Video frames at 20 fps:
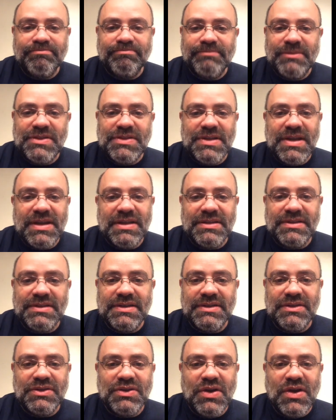sons
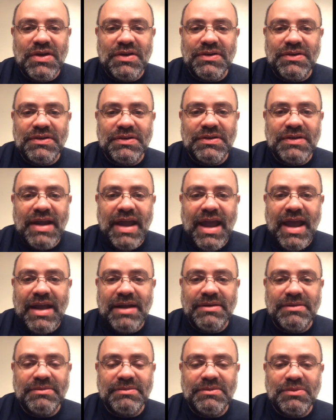and daughter at
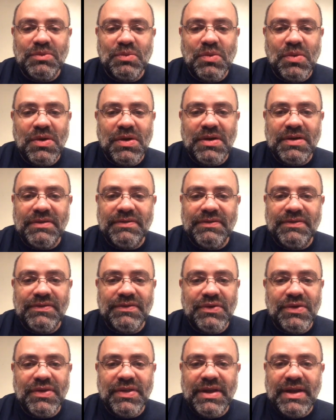work
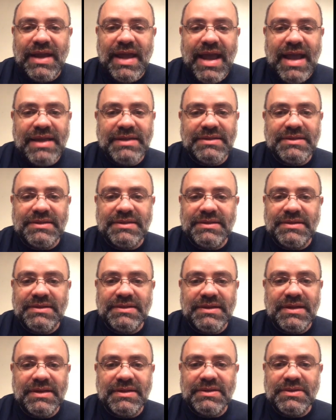for the last
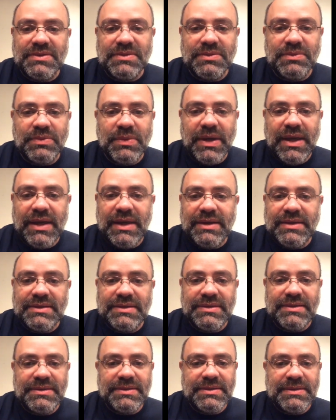6
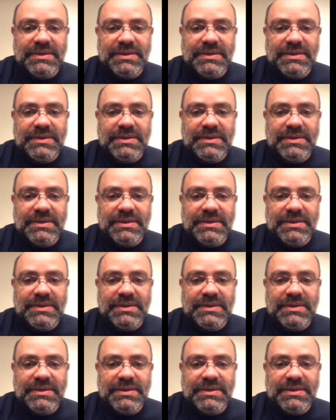weeks.